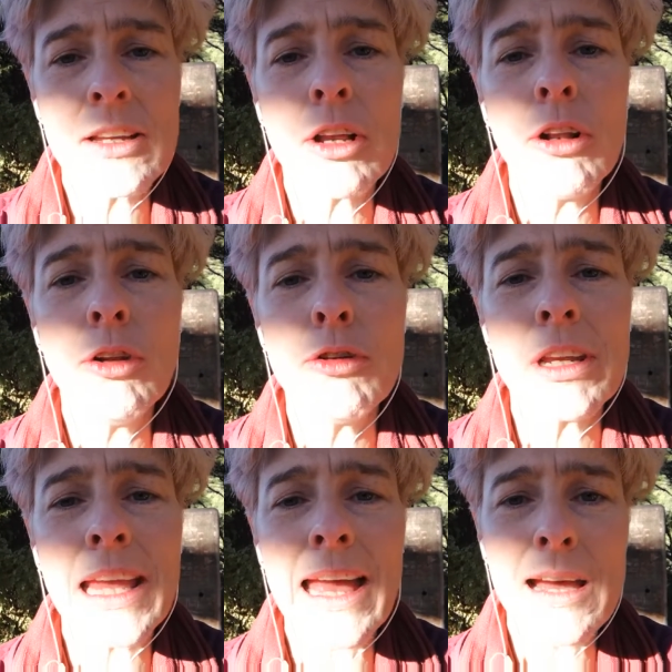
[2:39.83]

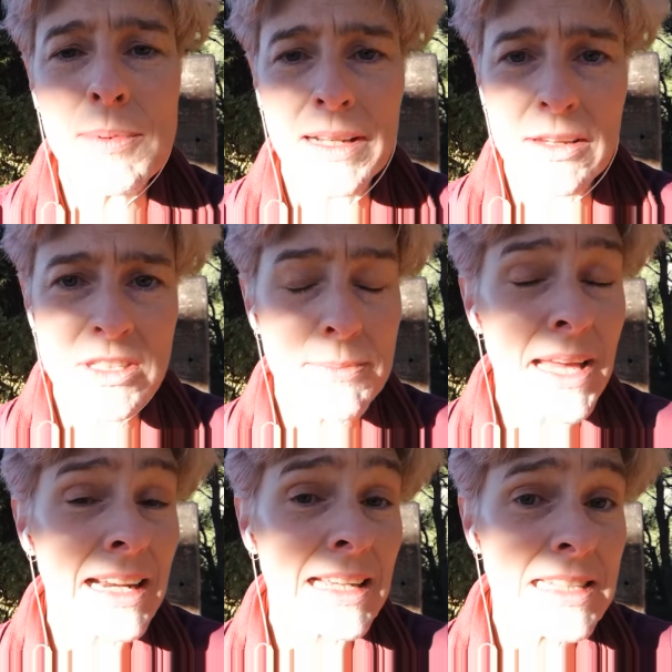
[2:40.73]
including our beliefs
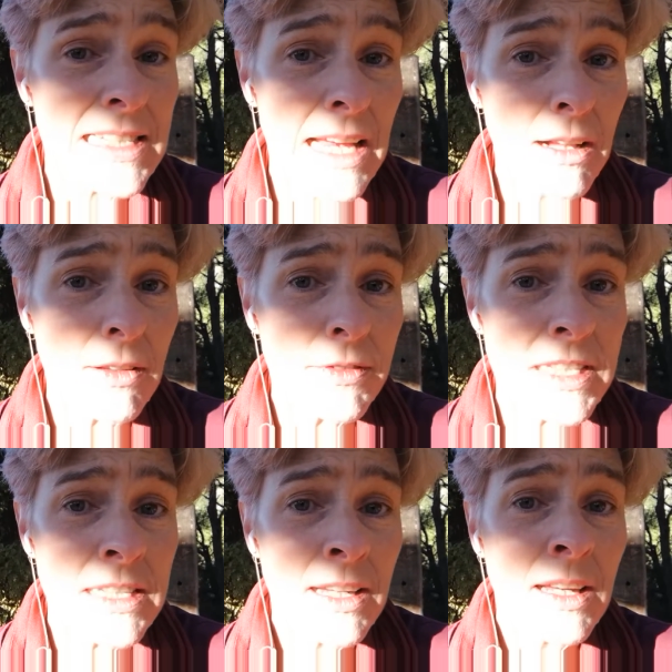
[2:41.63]
about
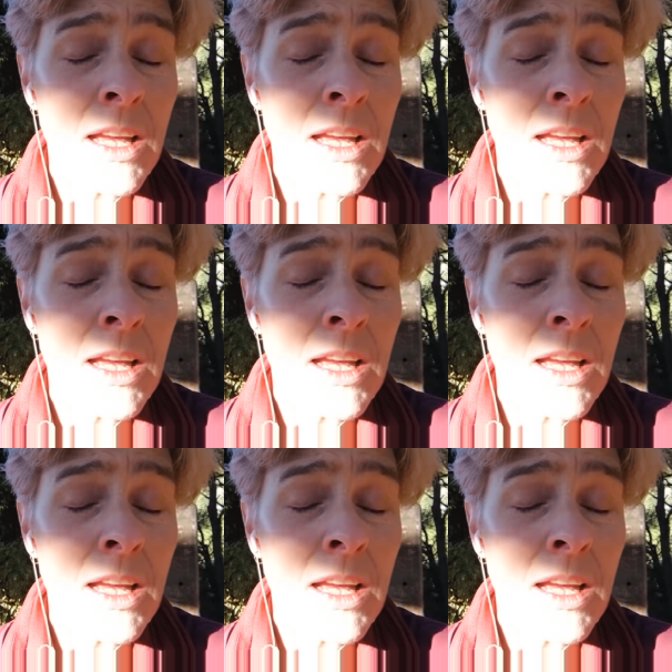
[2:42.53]
ourselves,